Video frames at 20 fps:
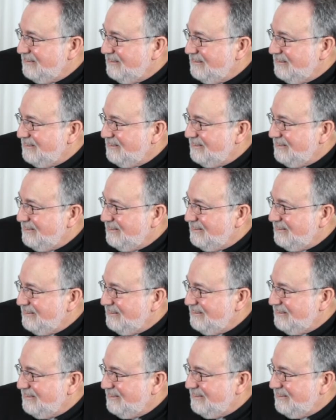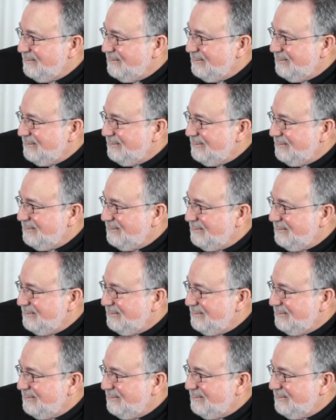
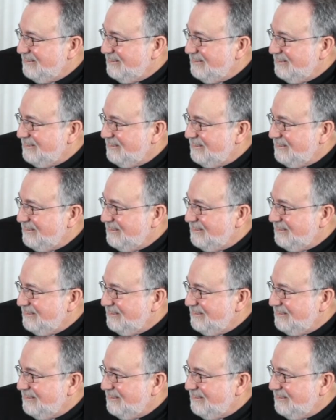(silent)